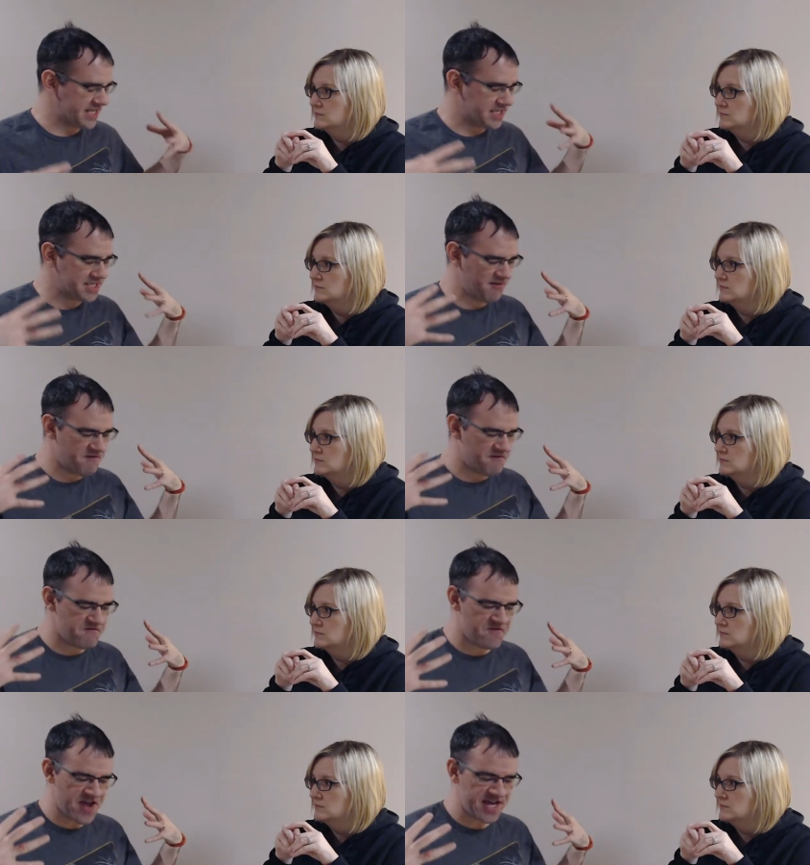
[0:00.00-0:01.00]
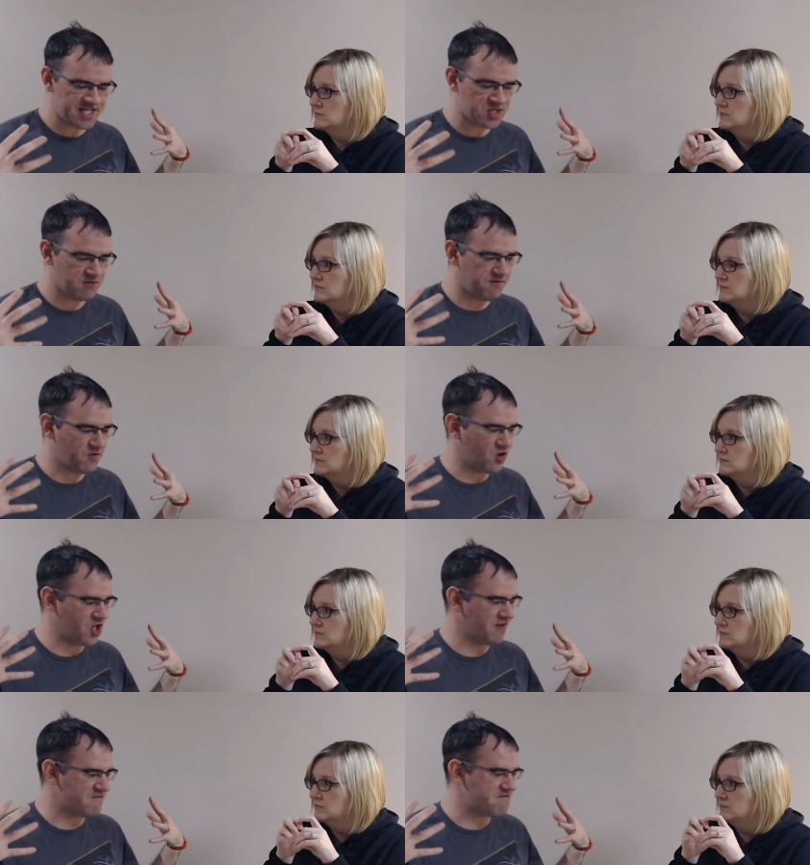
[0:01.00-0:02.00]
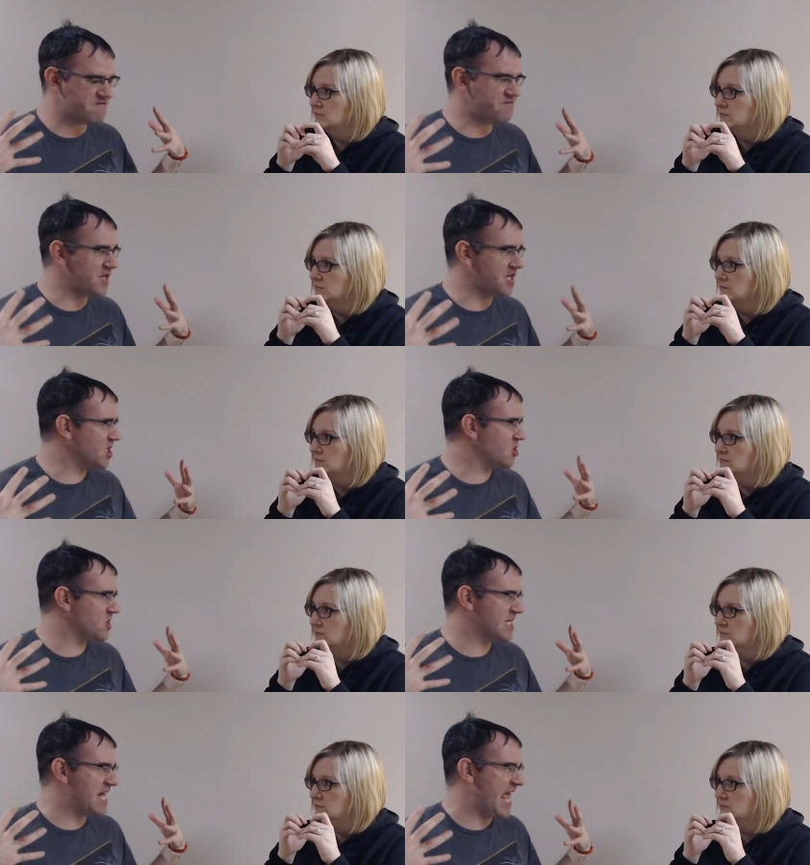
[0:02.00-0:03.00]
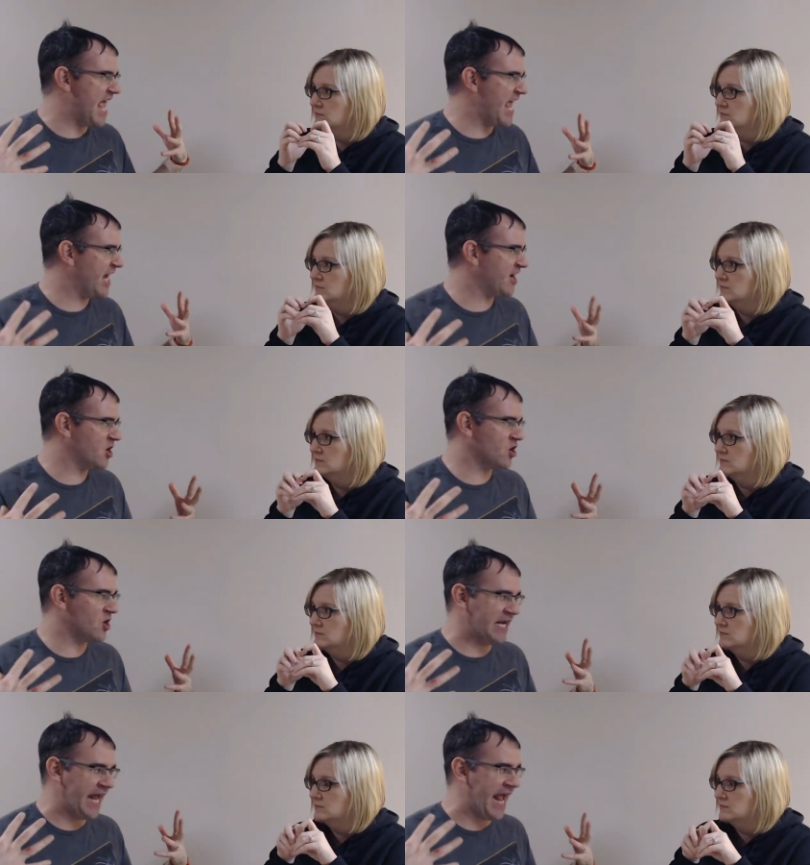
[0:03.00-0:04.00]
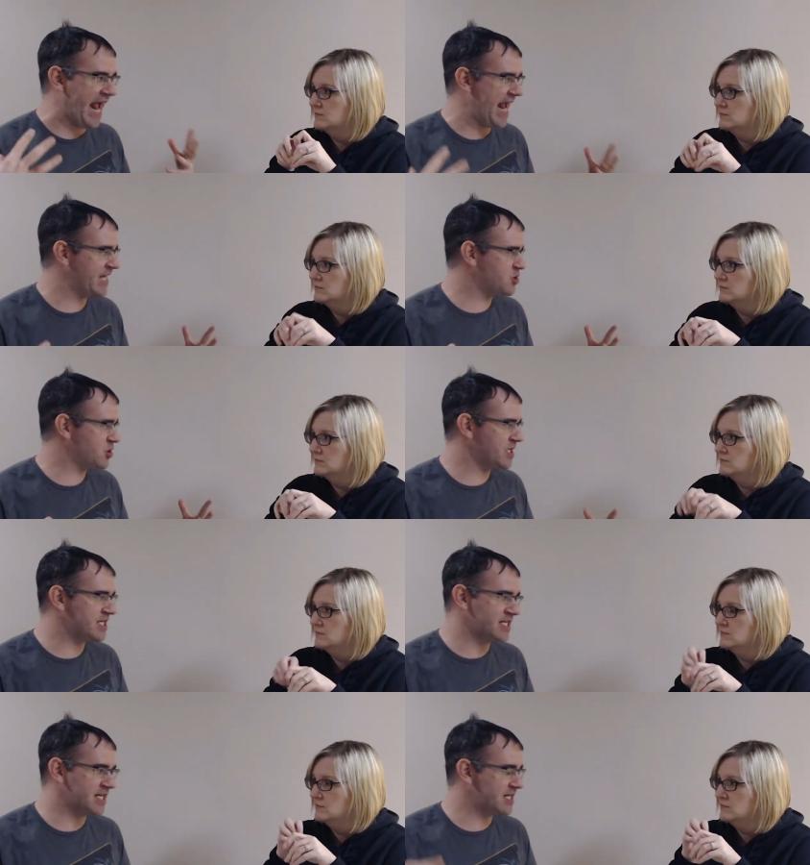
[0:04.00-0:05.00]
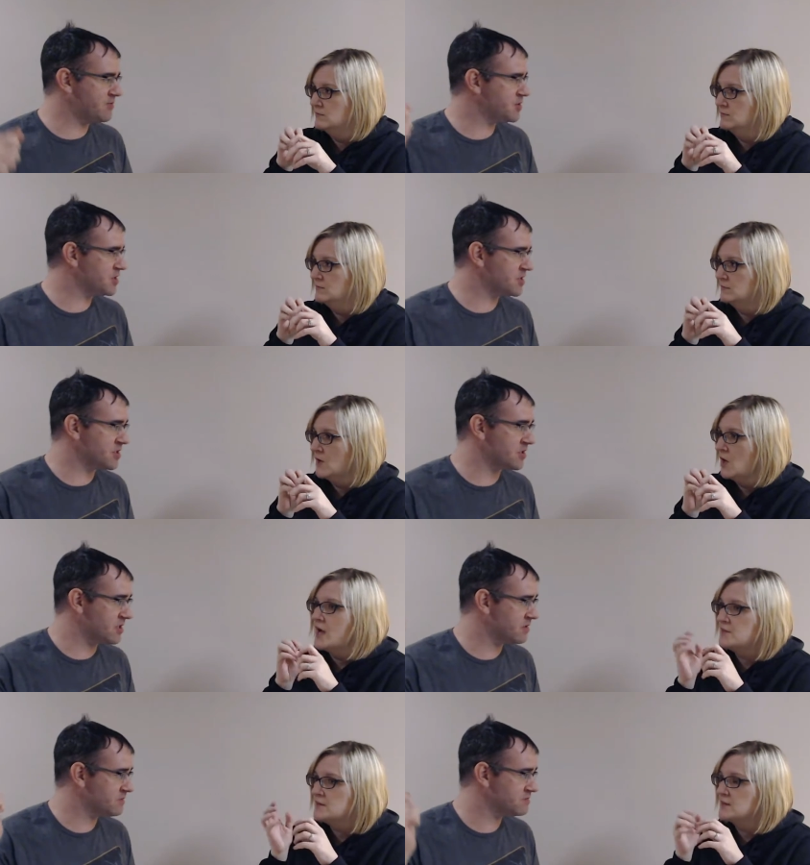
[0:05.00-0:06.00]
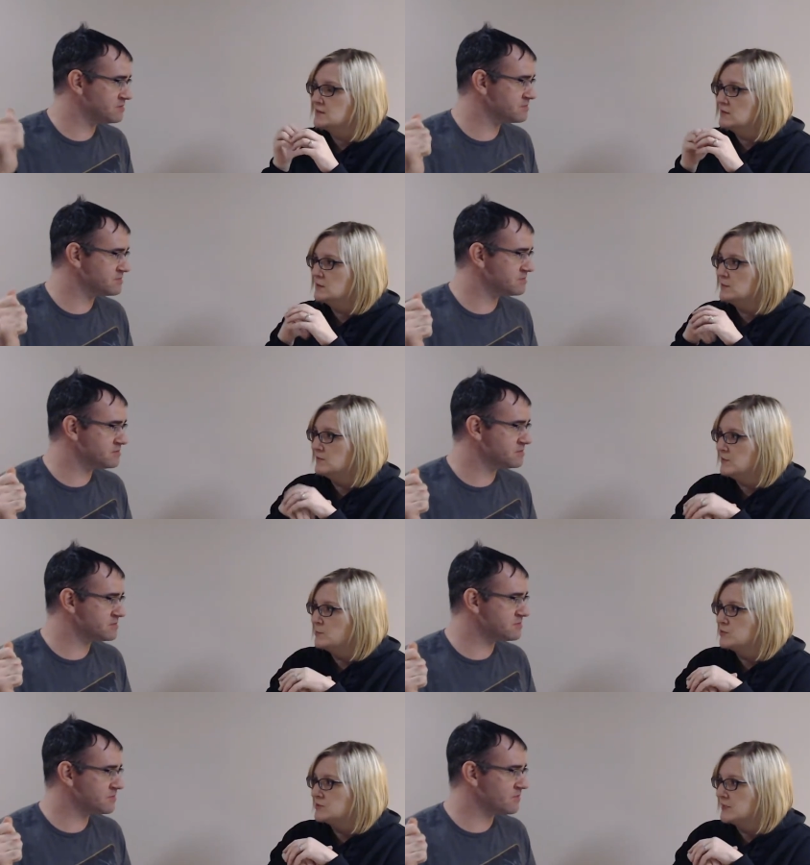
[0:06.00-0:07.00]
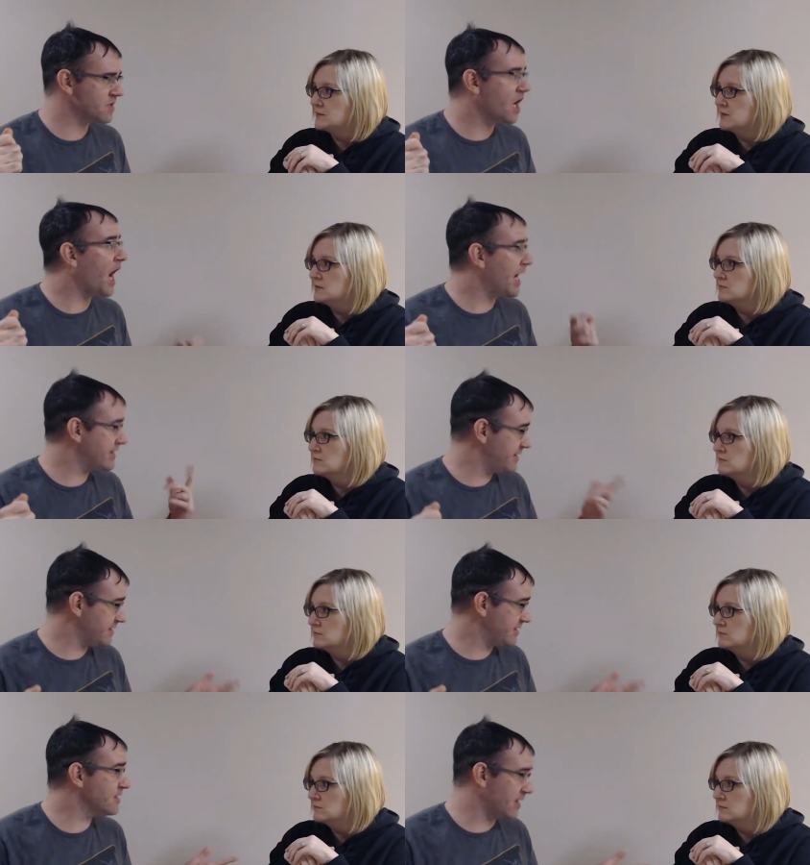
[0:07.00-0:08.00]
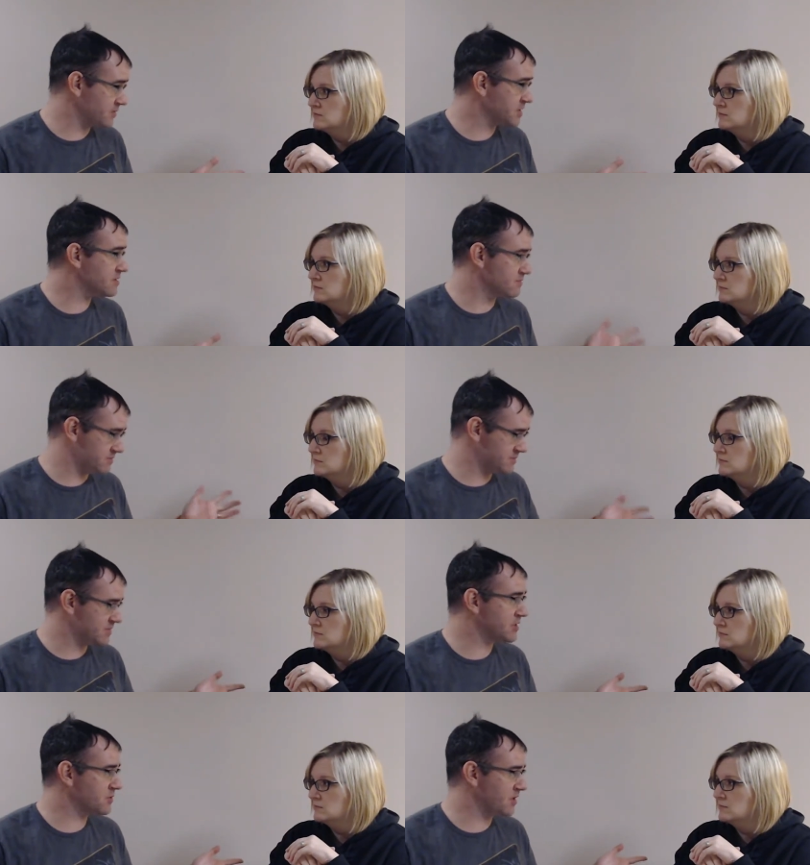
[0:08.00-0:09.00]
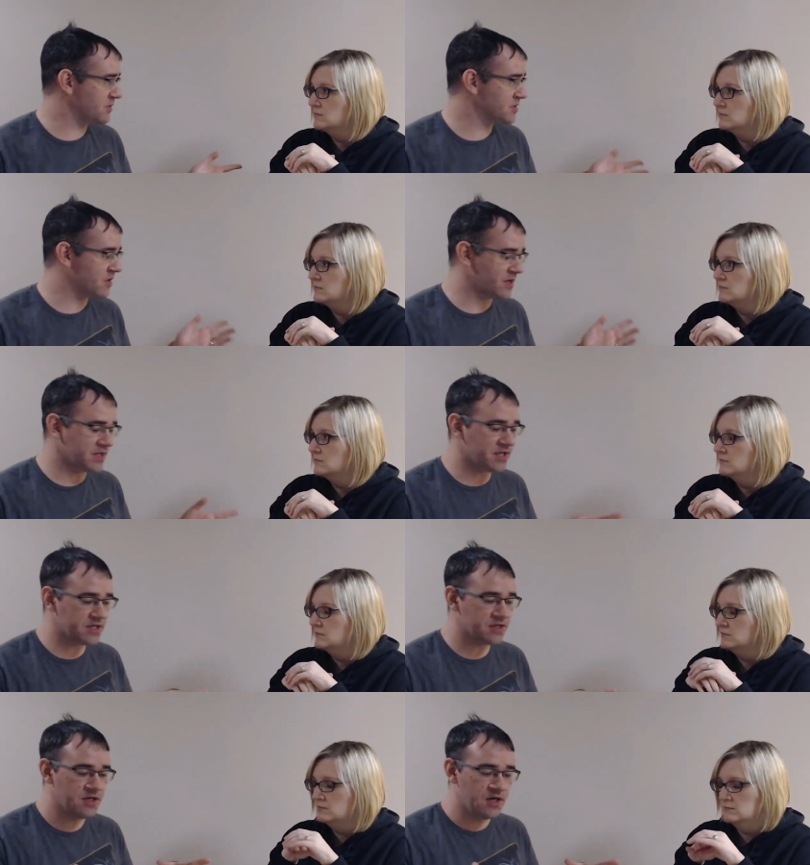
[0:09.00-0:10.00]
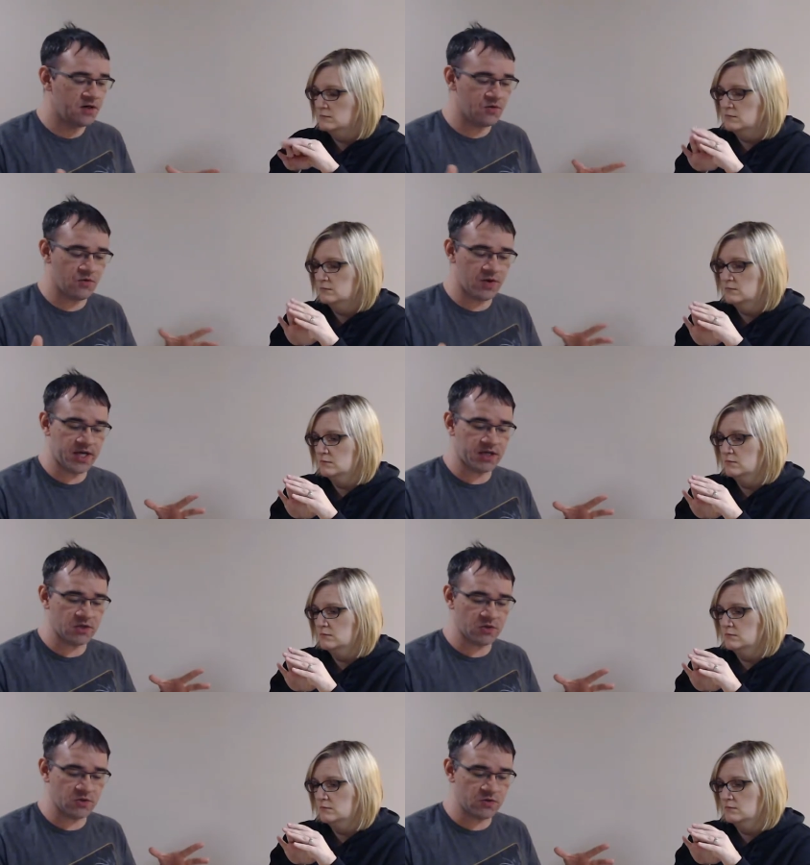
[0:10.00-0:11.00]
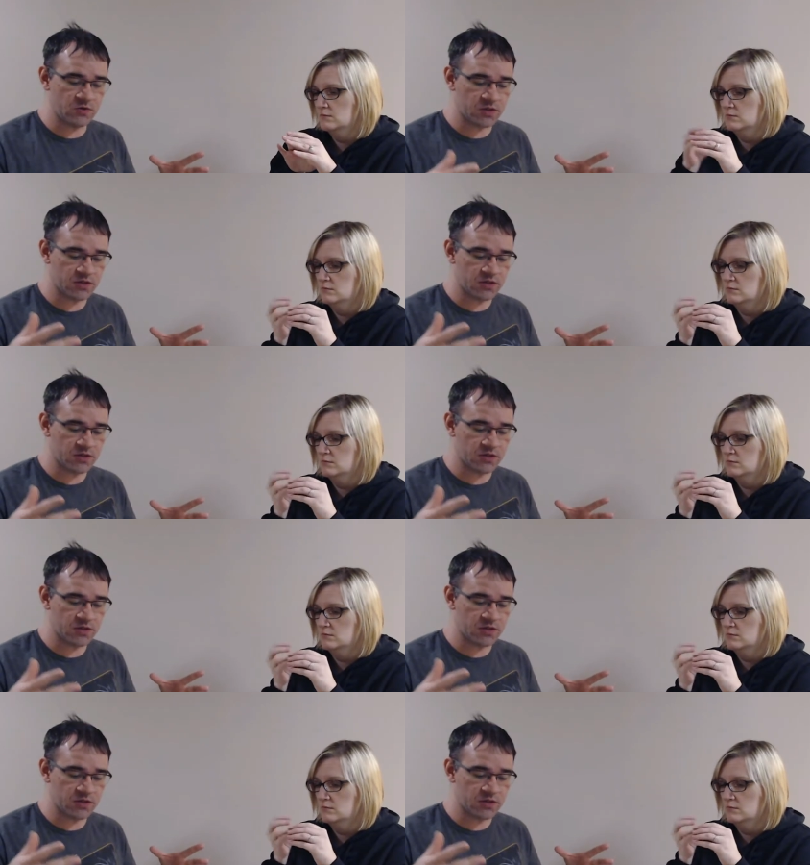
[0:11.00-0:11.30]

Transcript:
Speaker 1: this face full of fear and anger and hatred, and that he was just gonna. I
Speaker 2: think that's a little bit of him projecting.
Speaker 1: I think I was that's where I was going. And then the way Luke